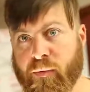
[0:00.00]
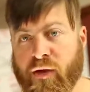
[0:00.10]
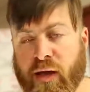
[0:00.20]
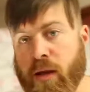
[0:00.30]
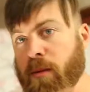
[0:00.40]

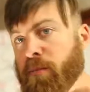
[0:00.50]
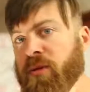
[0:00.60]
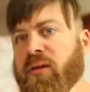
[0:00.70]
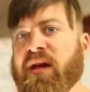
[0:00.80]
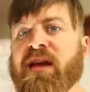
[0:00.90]
okay,
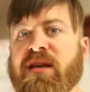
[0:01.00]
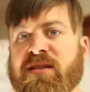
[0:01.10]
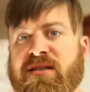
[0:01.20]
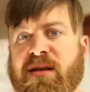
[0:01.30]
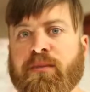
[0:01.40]
plain and
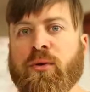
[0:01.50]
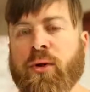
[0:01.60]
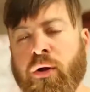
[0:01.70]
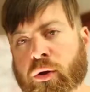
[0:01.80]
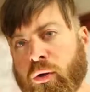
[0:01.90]
simple.
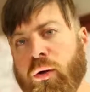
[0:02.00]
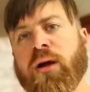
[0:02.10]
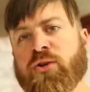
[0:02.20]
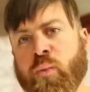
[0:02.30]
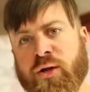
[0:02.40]
Look
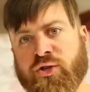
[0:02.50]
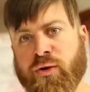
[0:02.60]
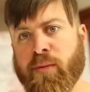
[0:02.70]
at what your